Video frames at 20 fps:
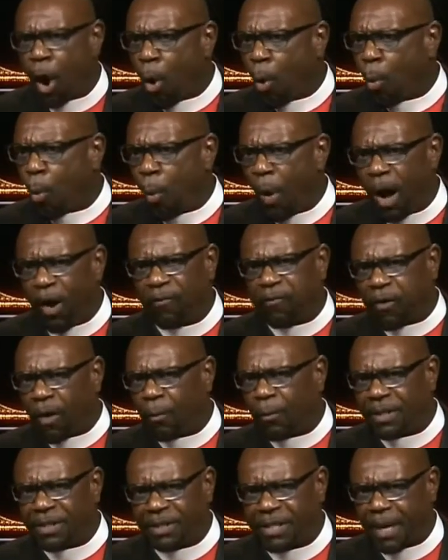welfare
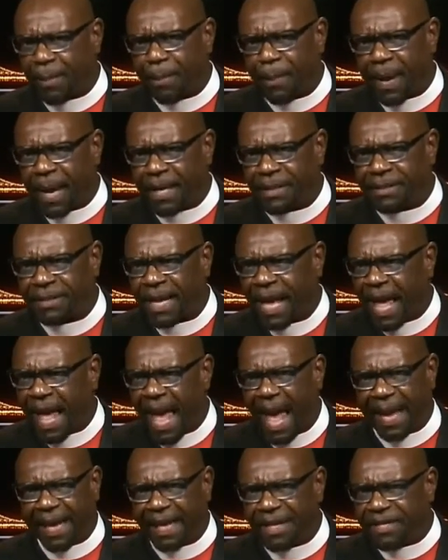recipients
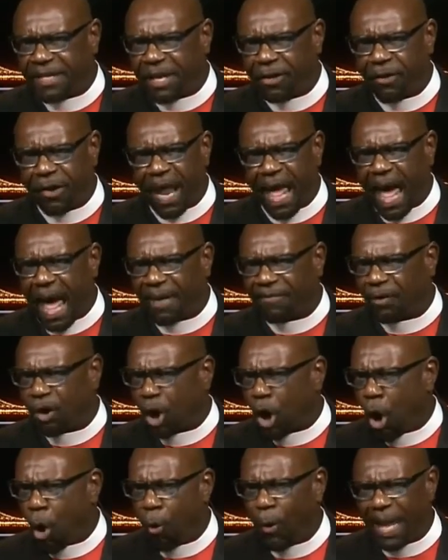and continue to have
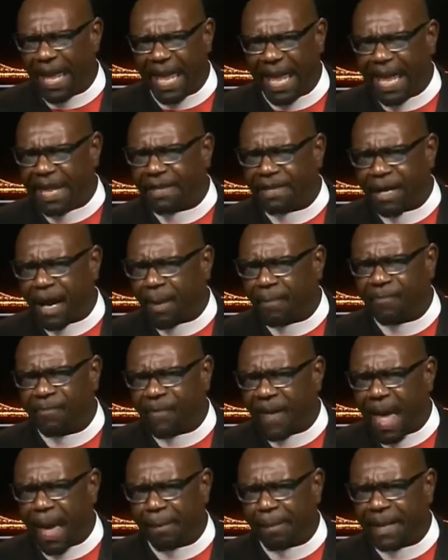low-income
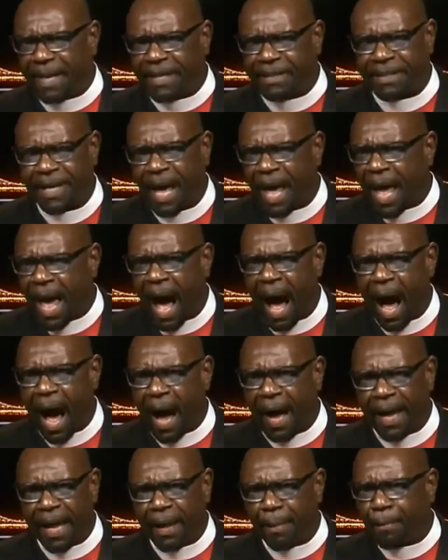families
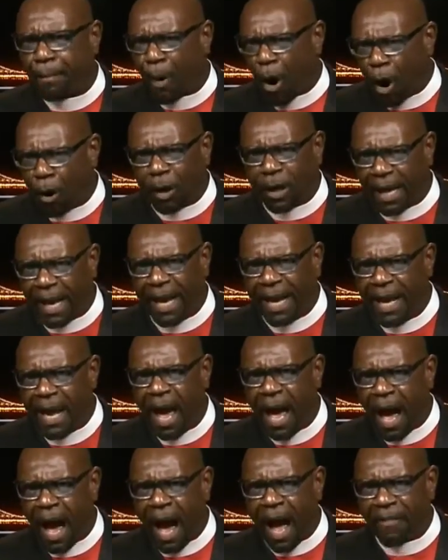in Berkeley,
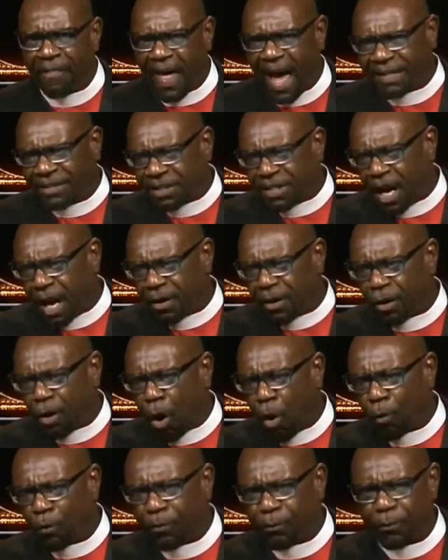that's going to
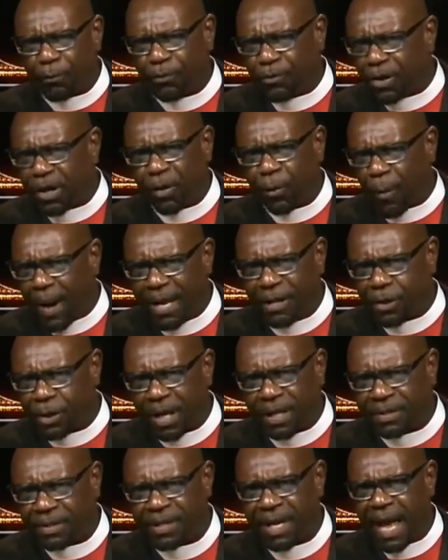go through
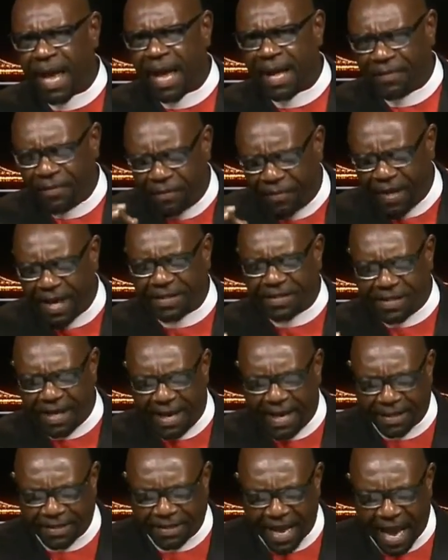generations. This
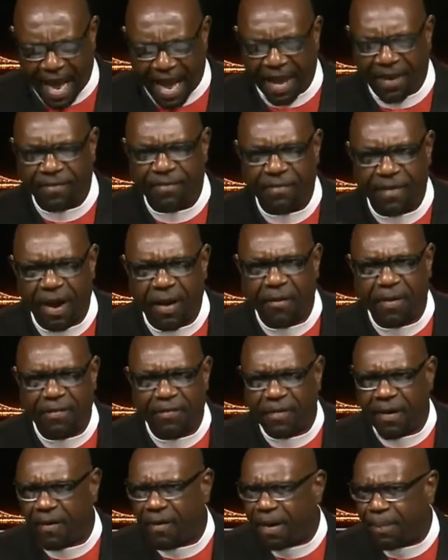is a very,
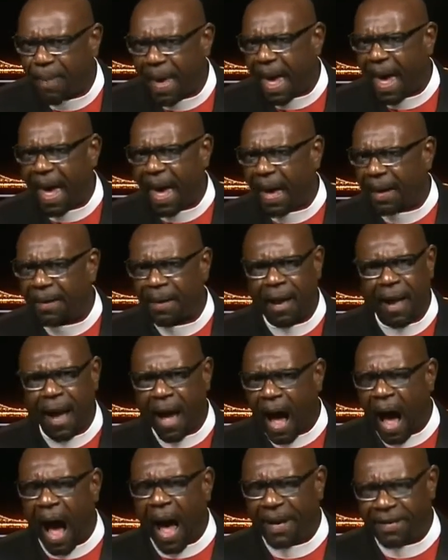very bad
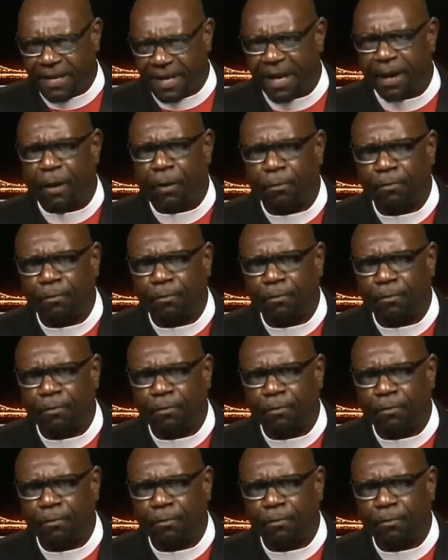idea.